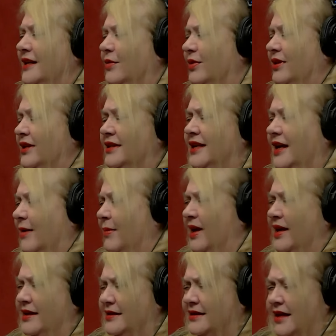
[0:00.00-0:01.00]
with the dead.
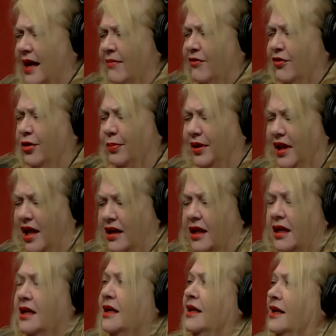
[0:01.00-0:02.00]
Mine is time for a plug.
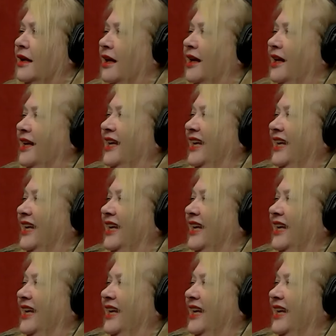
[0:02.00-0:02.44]
Yes, and